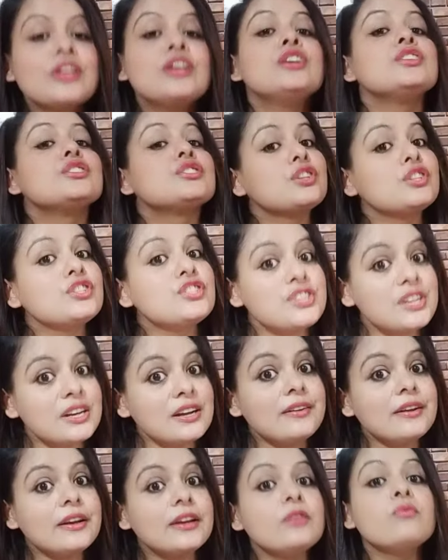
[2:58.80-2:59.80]
So
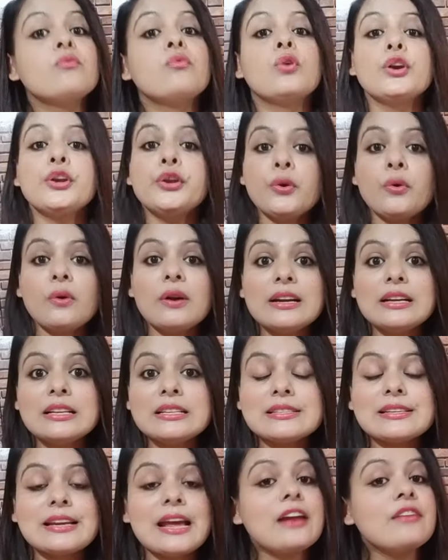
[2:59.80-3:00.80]
children, what you
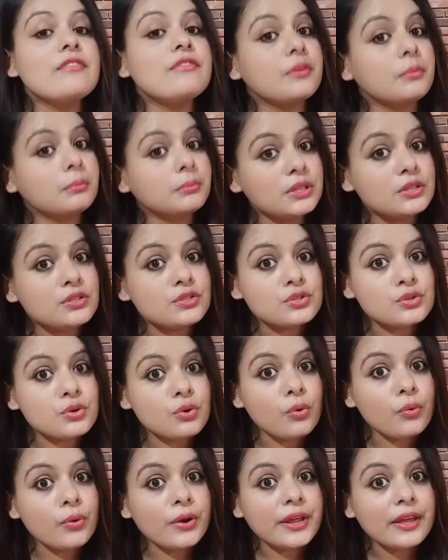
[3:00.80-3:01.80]
understand from the
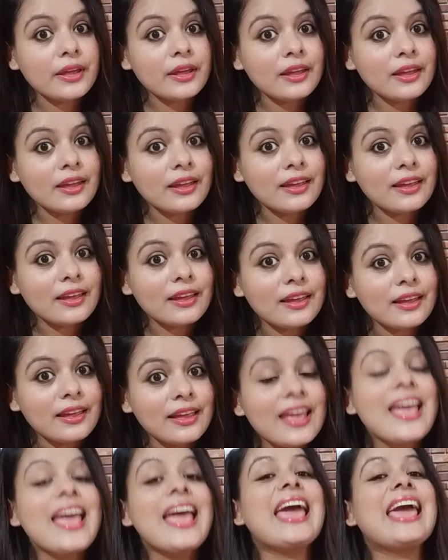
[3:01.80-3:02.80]
story?
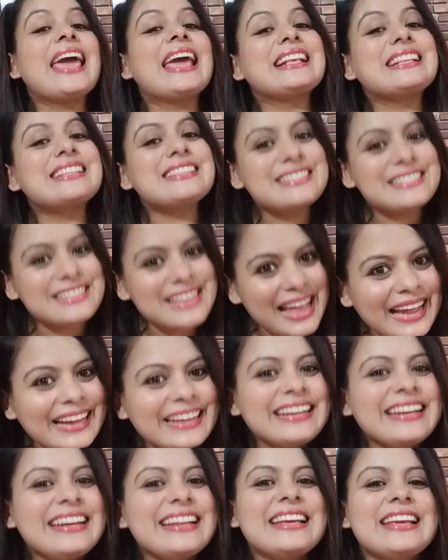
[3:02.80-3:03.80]

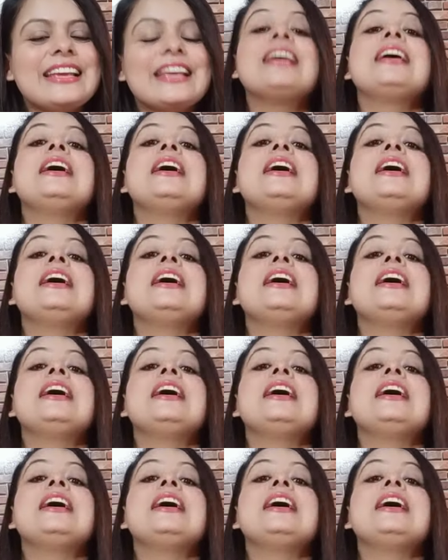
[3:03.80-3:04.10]
Exactly,